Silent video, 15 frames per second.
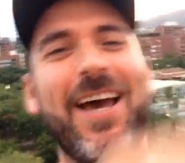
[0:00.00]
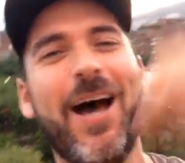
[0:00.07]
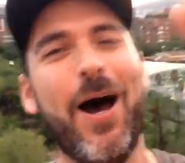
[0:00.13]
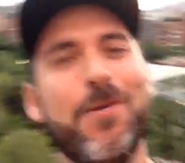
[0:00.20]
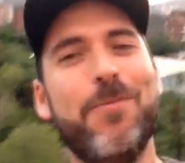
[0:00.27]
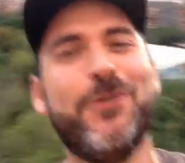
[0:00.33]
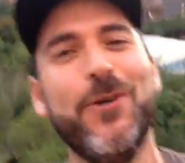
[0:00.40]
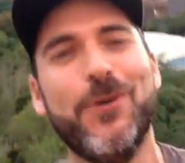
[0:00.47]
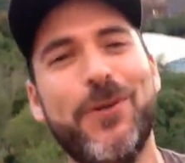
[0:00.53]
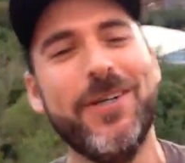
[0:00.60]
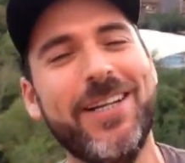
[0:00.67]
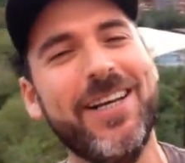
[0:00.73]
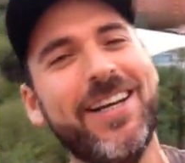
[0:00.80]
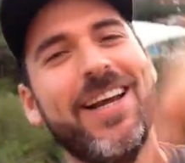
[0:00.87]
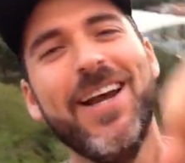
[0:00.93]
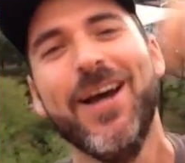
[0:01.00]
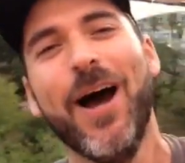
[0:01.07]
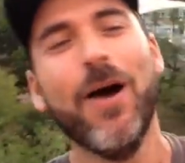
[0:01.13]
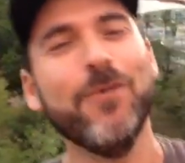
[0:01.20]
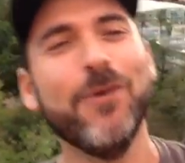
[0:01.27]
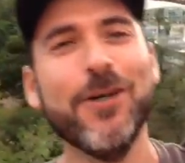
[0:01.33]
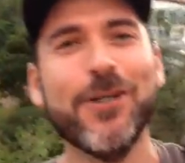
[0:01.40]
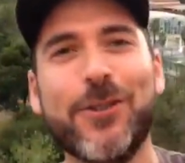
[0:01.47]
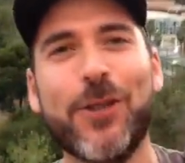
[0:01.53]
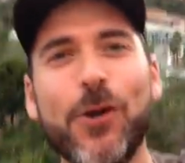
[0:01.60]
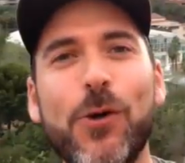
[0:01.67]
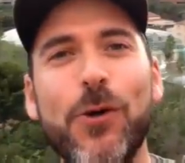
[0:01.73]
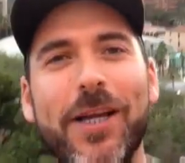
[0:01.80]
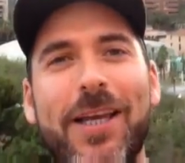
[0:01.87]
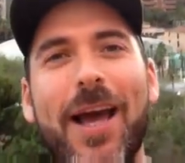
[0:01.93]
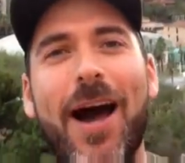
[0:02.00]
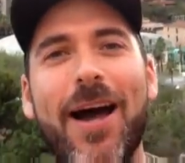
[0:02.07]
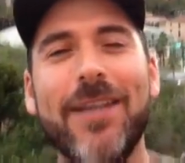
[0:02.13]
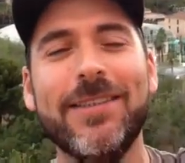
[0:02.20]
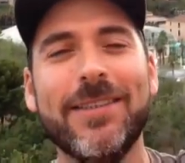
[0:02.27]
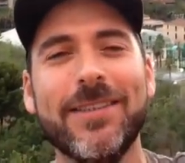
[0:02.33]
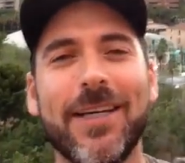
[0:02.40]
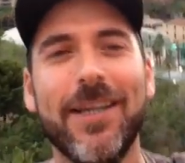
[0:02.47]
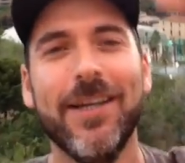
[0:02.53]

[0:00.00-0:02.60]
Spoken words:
I'm doing it. I'm gonna do it, guys.